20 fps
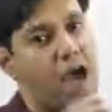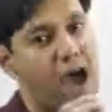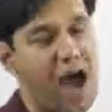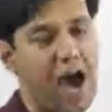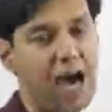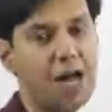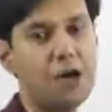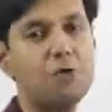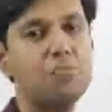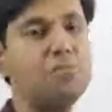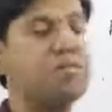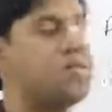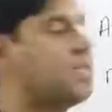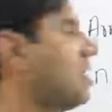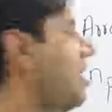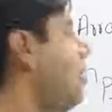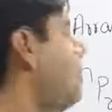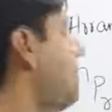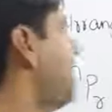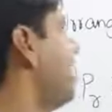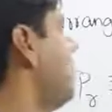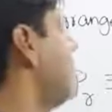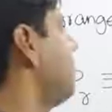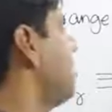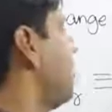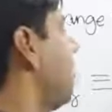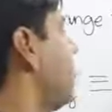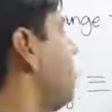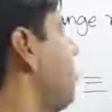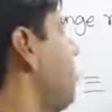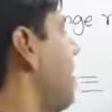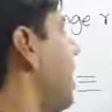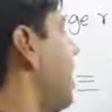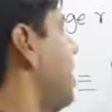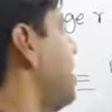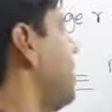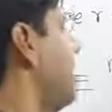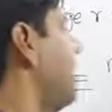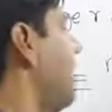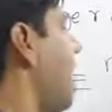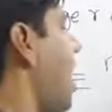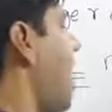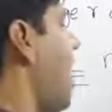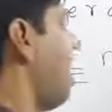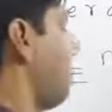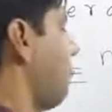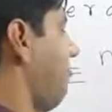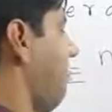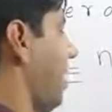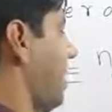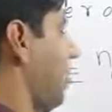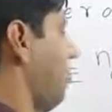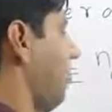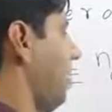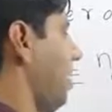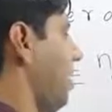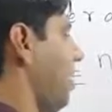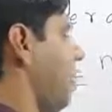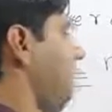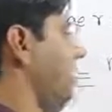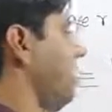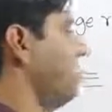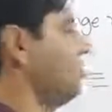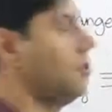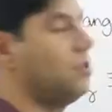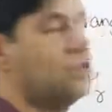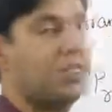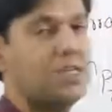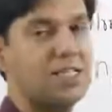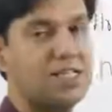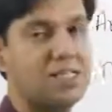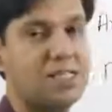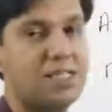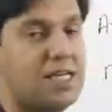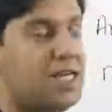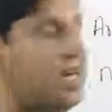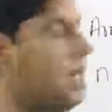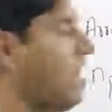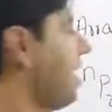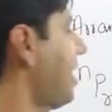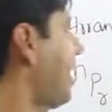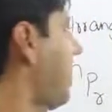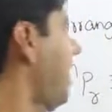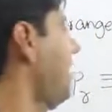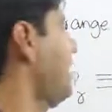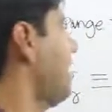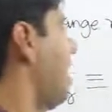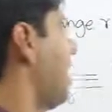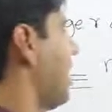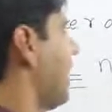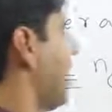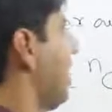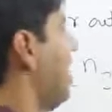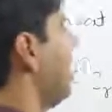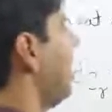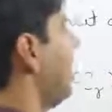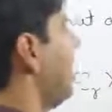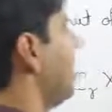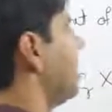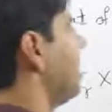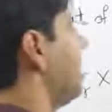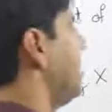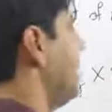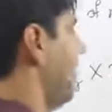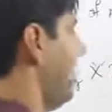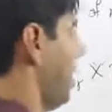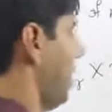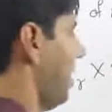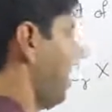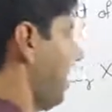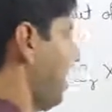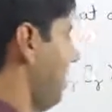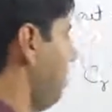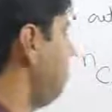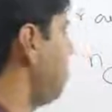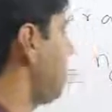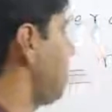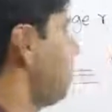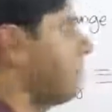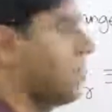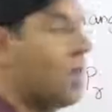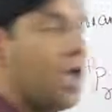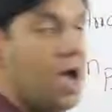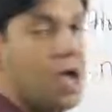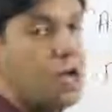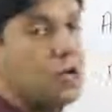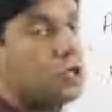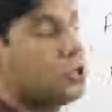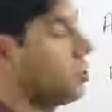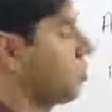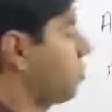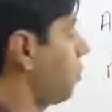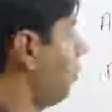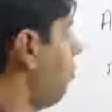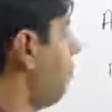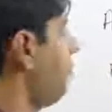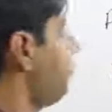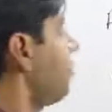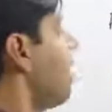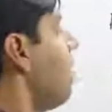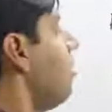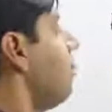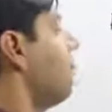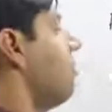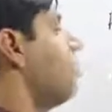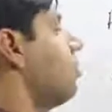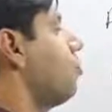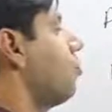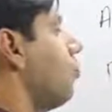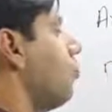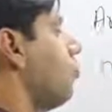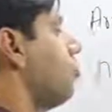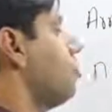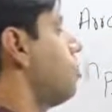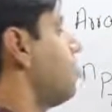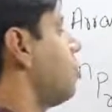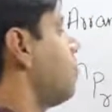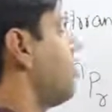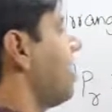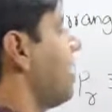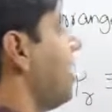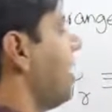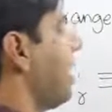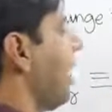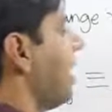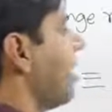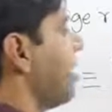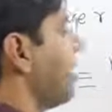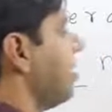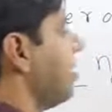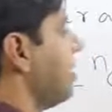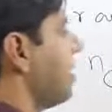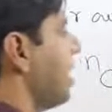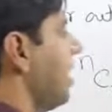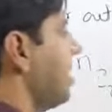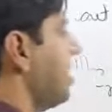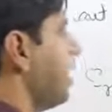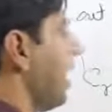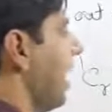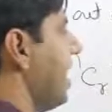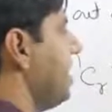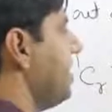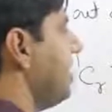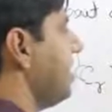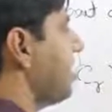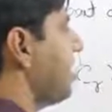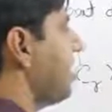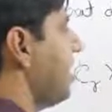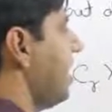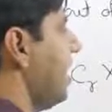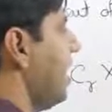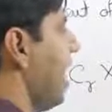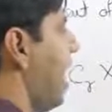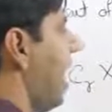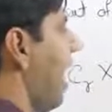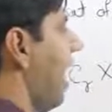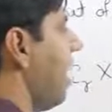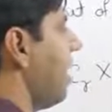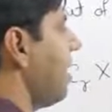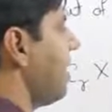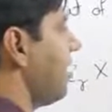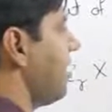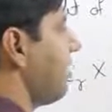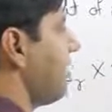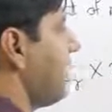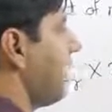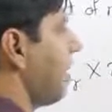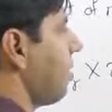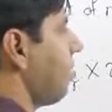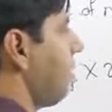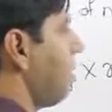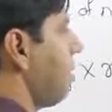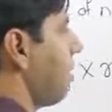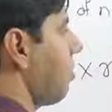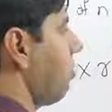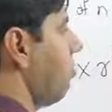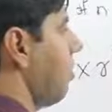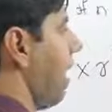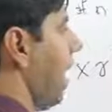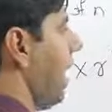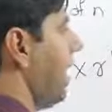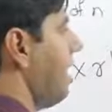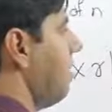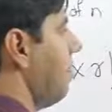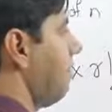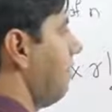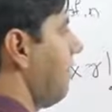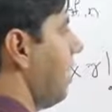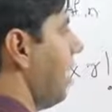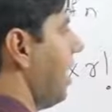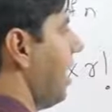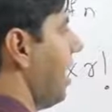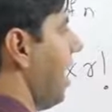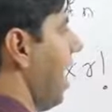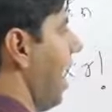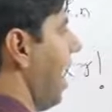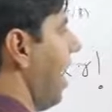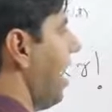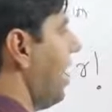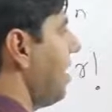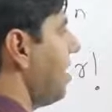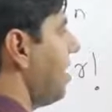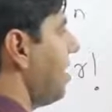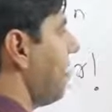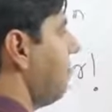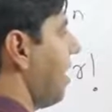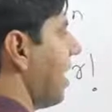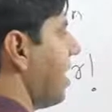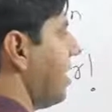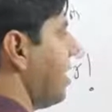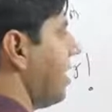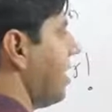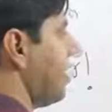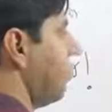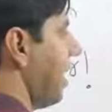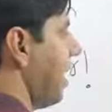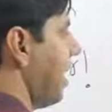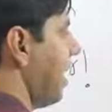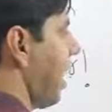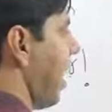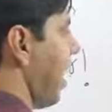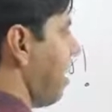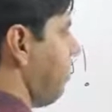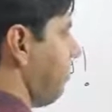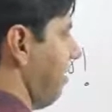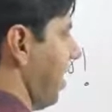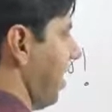R objects among themselves could be arranged in R factorial ways. So this is the linkage again in a general terms. So we could also rewrite this as NCR is equal to NPR divided by R